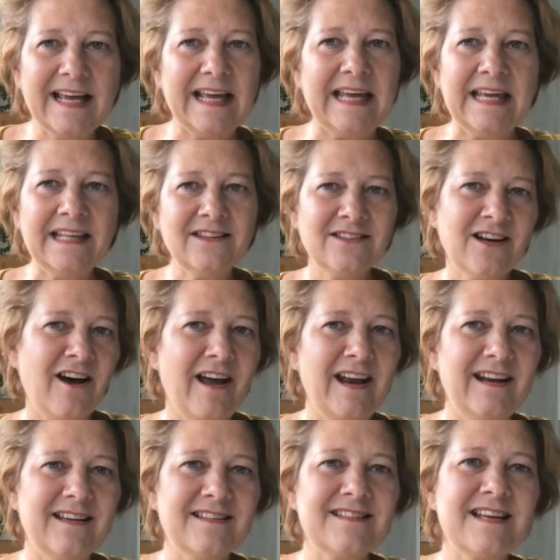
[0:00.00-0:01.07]
in
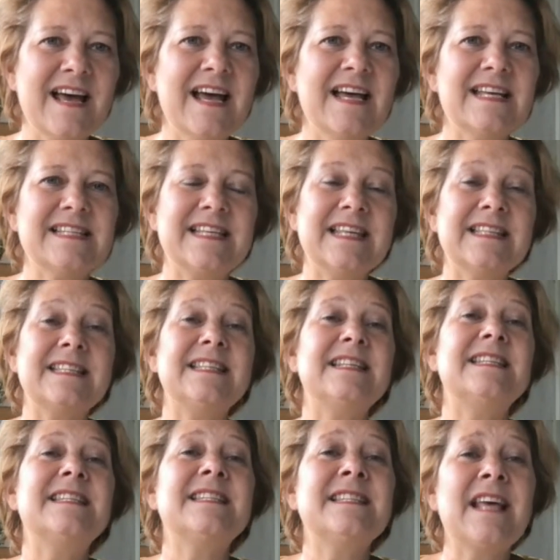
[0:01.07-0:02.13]
Thailand since the
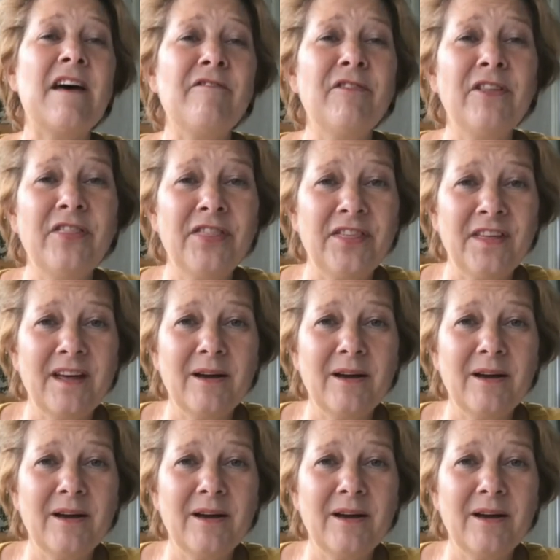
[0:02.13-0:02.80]
7th